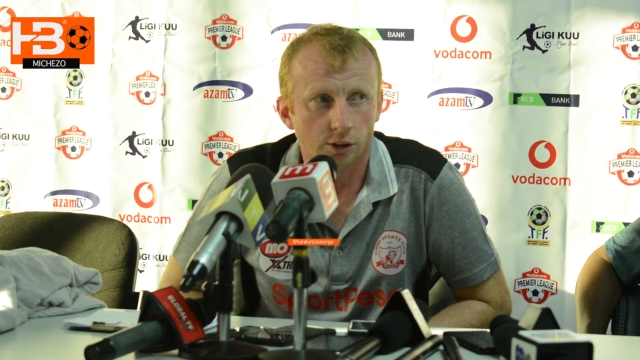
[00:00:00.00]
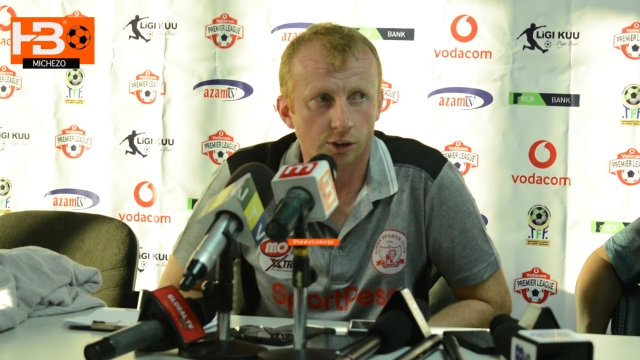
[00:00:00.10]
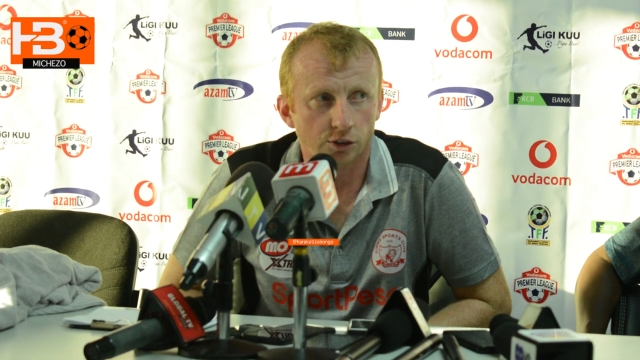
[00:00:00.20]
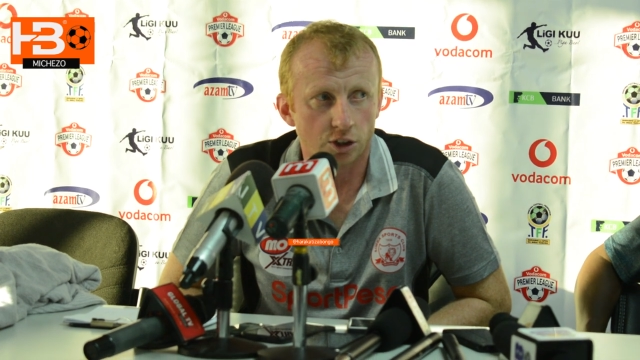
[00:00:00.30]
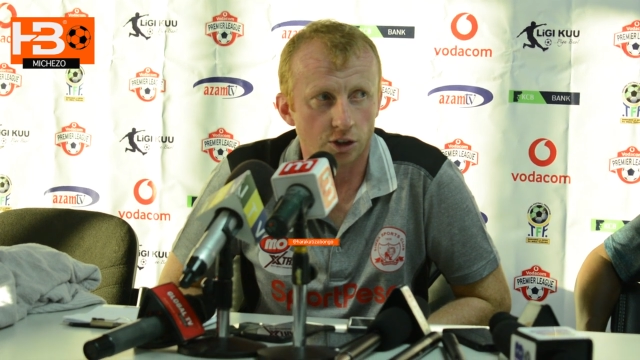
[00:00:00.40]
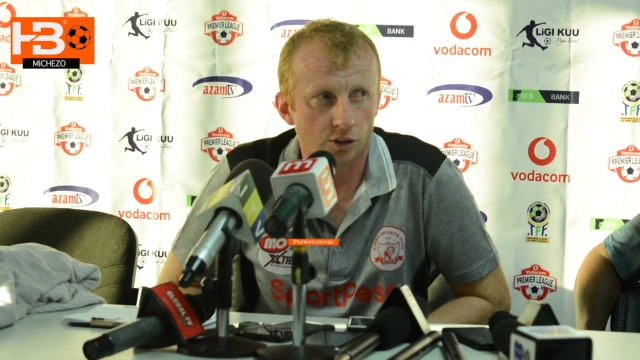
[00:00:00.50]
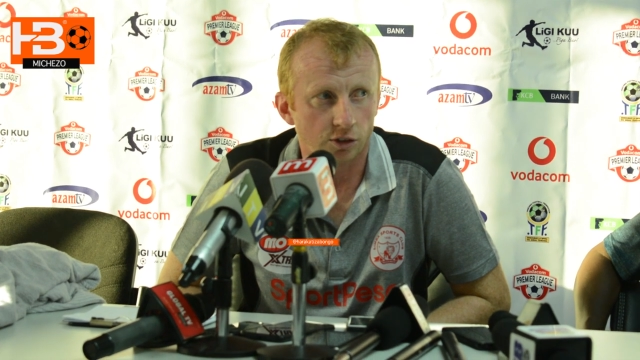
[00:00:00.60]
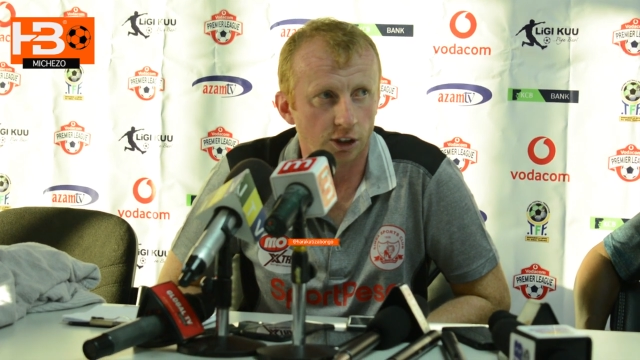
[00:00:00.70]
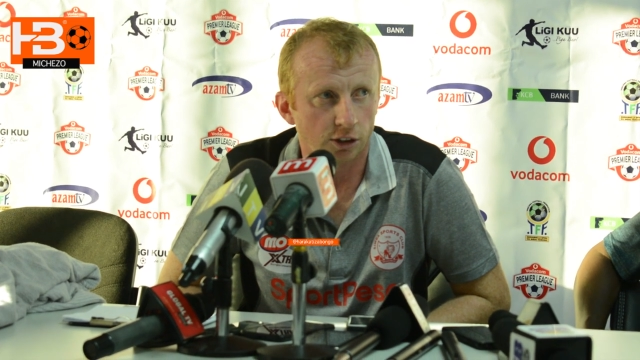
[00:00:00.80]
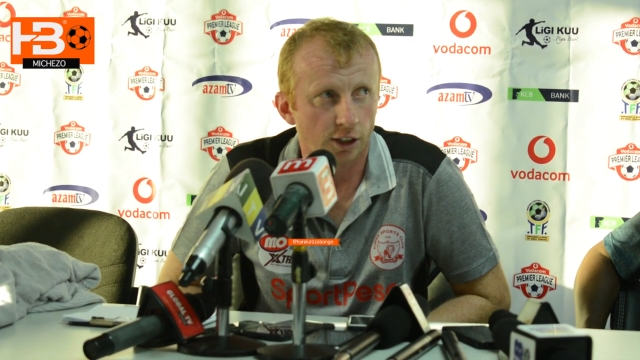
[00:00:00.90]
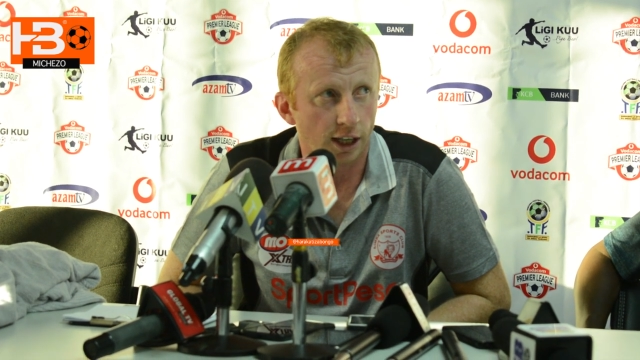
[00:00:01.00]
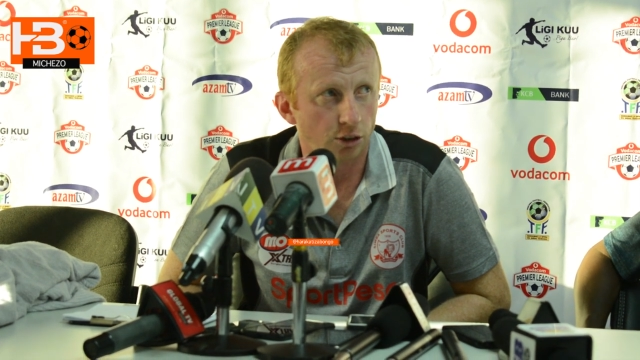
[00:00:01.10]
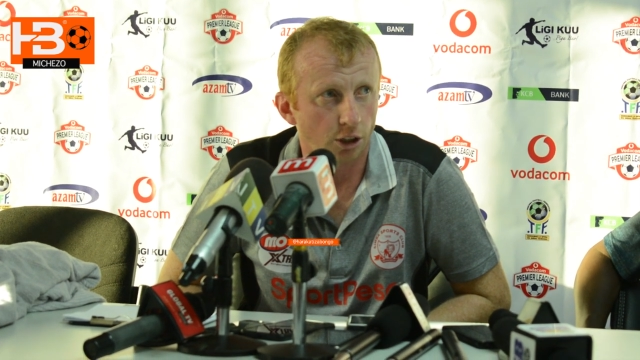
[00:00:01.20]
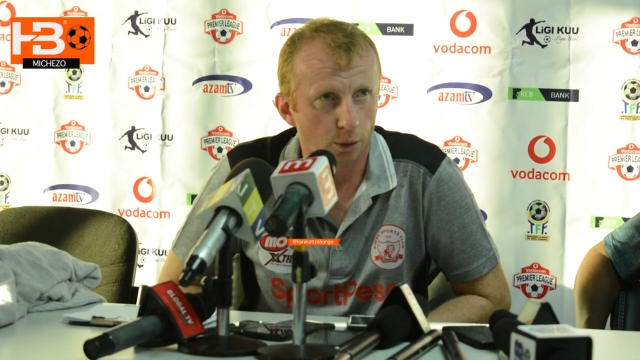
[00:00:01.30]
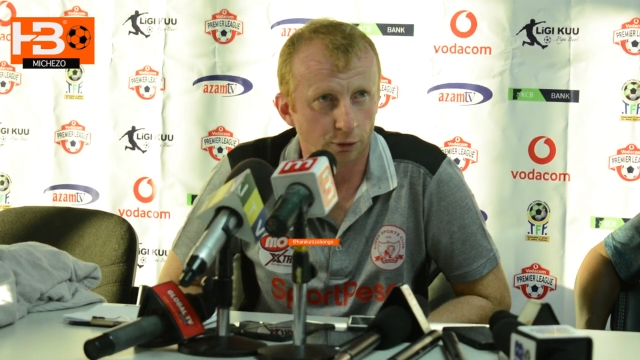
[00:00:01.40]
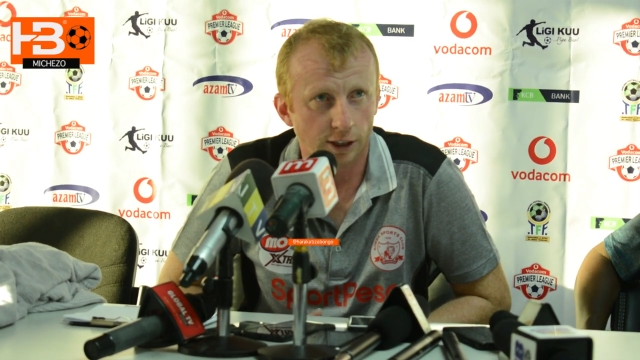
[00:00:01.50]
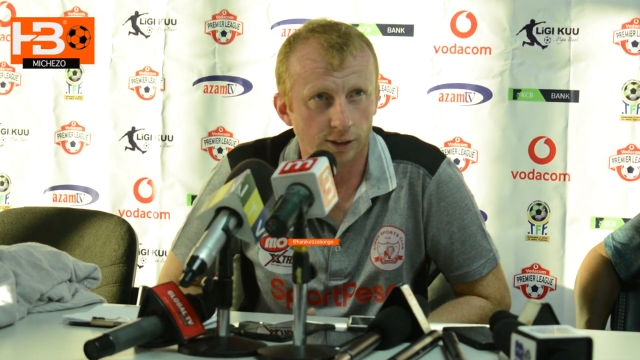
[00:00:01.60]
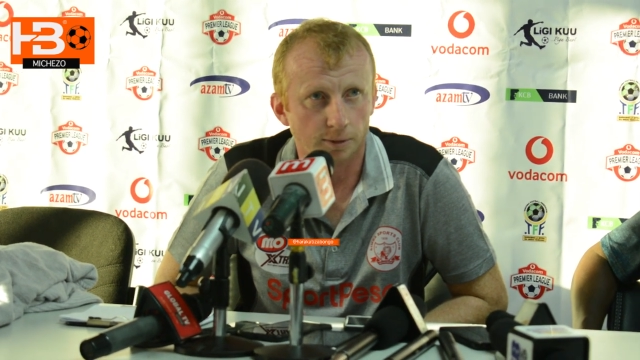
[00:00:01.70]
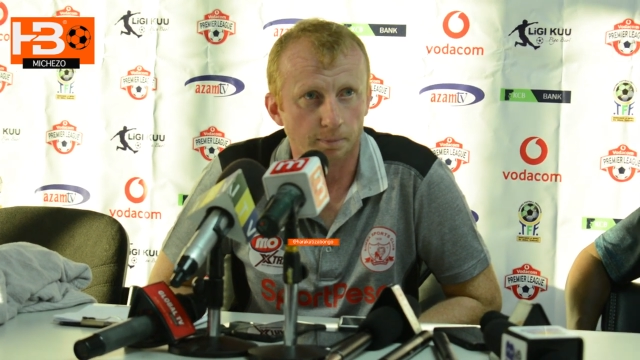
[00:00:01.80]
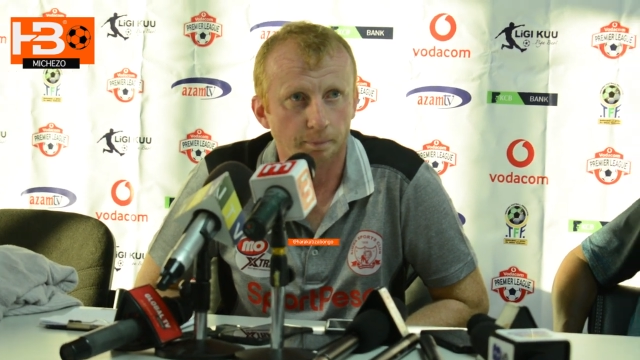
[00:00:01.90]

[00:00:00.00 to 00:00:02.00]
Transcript: decisions in the next couple of days.